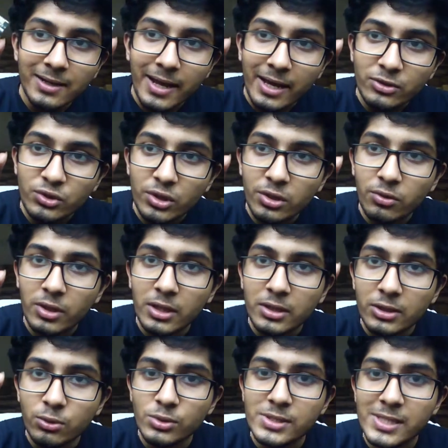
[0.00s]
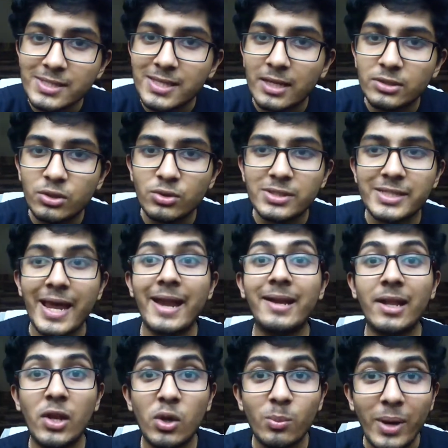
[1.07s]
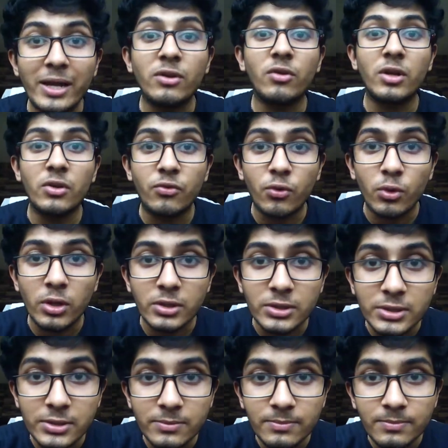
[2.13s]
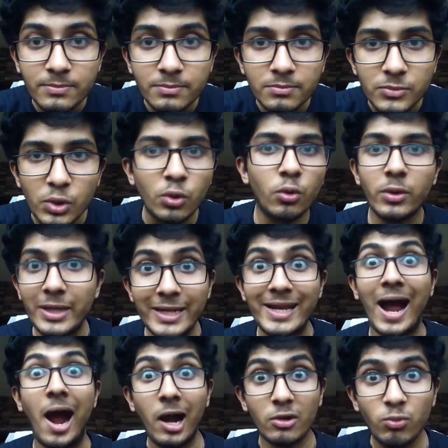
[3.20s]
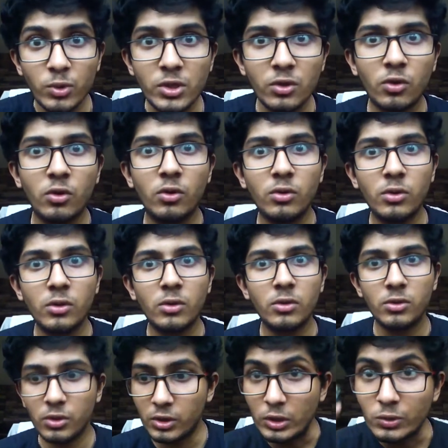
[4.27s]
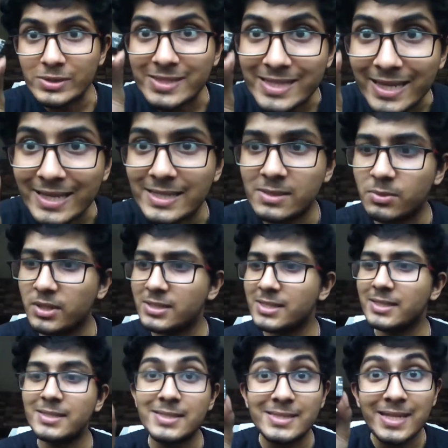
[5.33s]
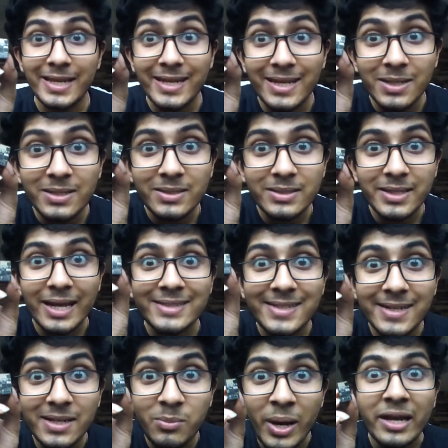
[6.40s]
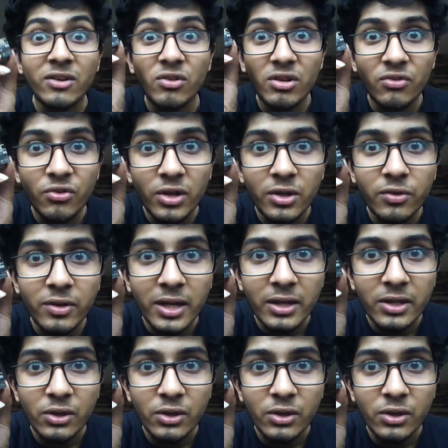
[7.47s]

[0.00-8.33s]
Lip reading: actually, you can use these as your standalone microcontrollers. You don't need Arduino to use these because it's nice little microcontroller we can